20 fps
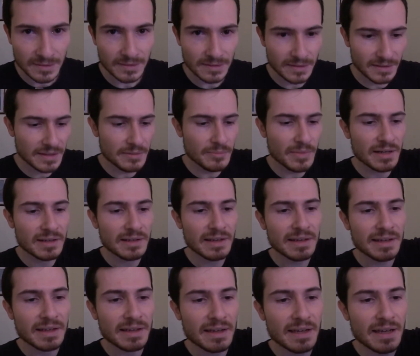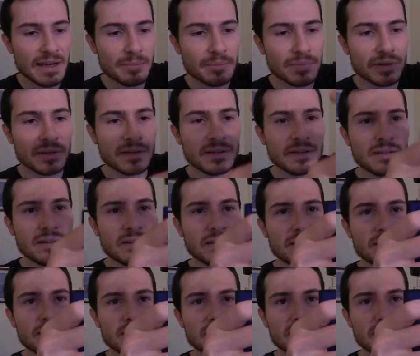a magnetic cap.
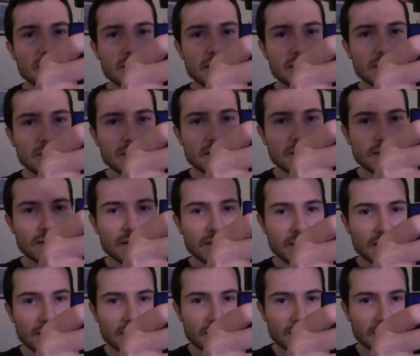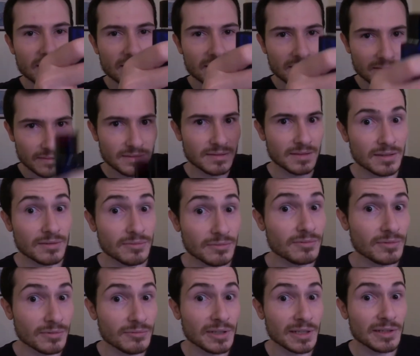Yeah, it's
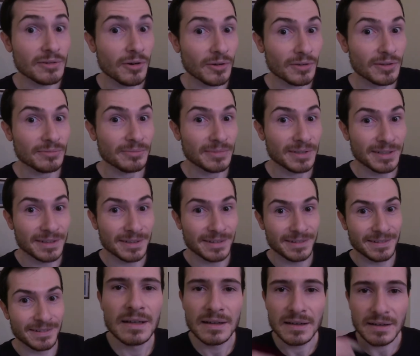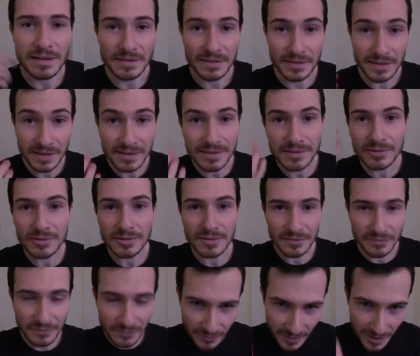really awesome. Another
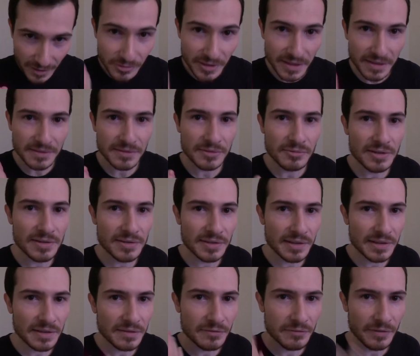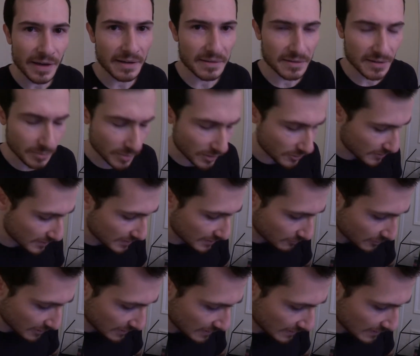very interesting fact about this
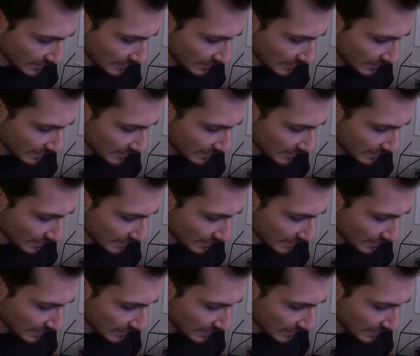one.